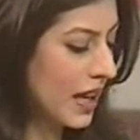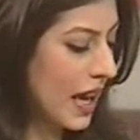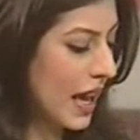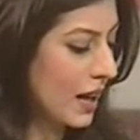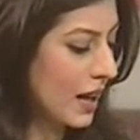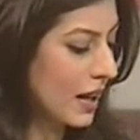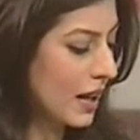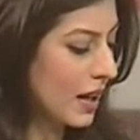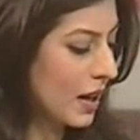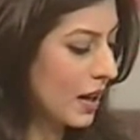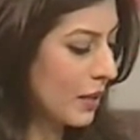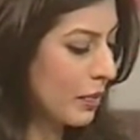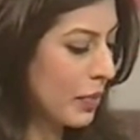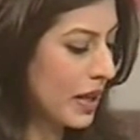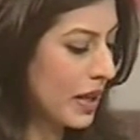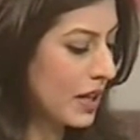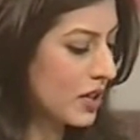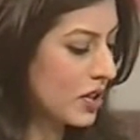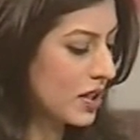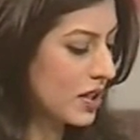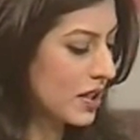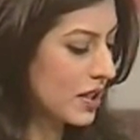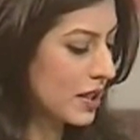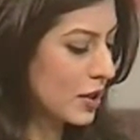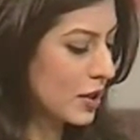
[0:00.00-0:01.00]
can a
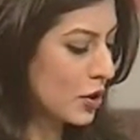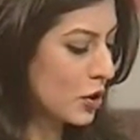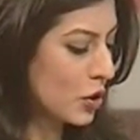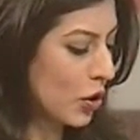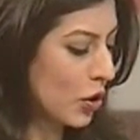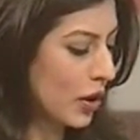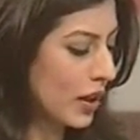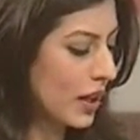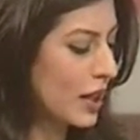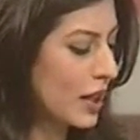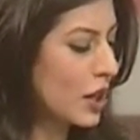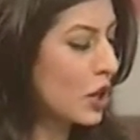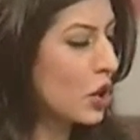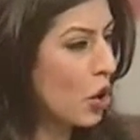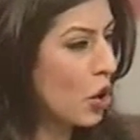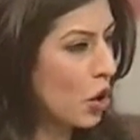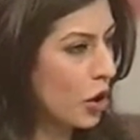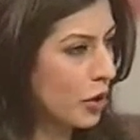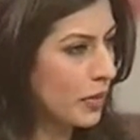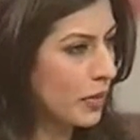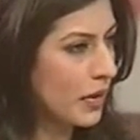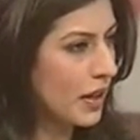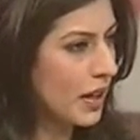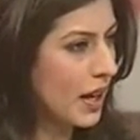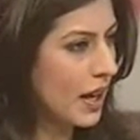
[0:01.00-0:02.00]
patient enjoy a
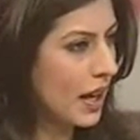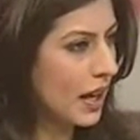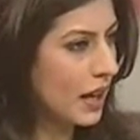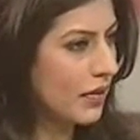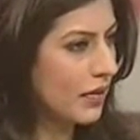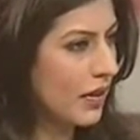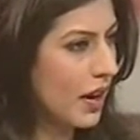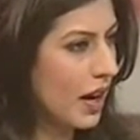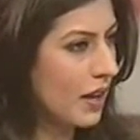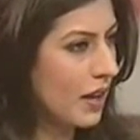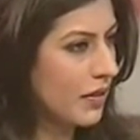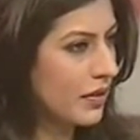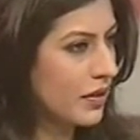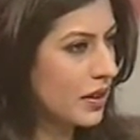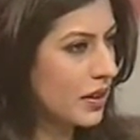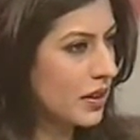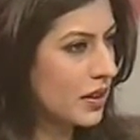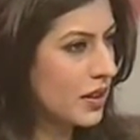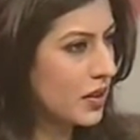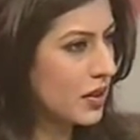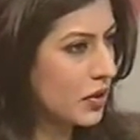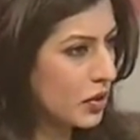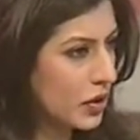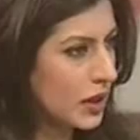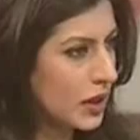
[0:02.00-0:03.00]
normal life
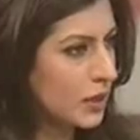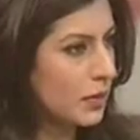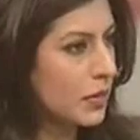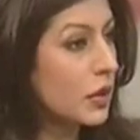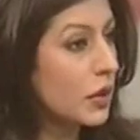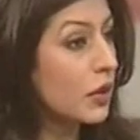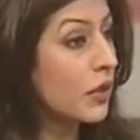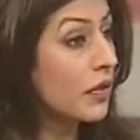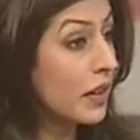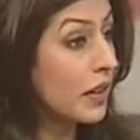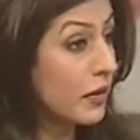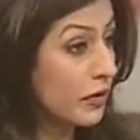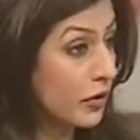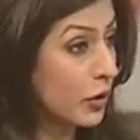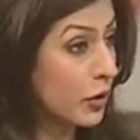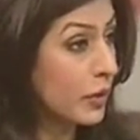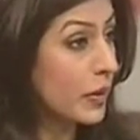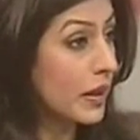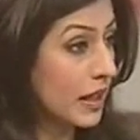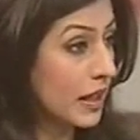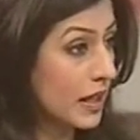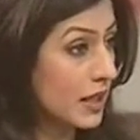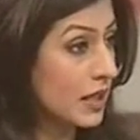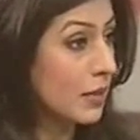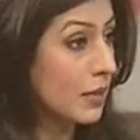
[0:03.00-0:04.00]
after the treatment of
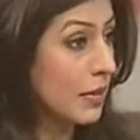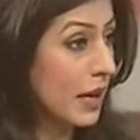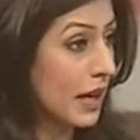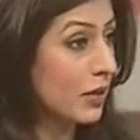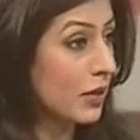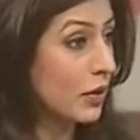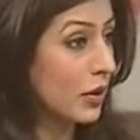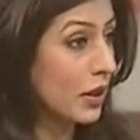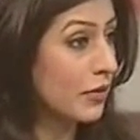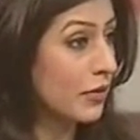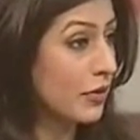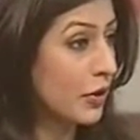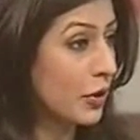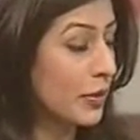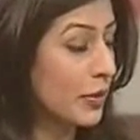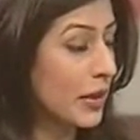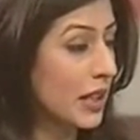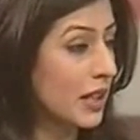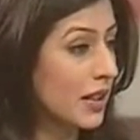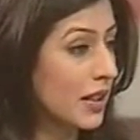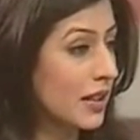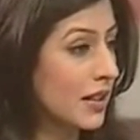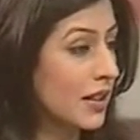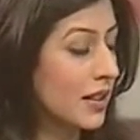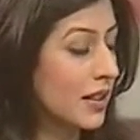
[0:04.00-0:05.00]
lymphoma cancer, back to
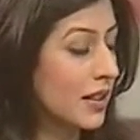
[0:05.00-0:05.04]
lymphoma?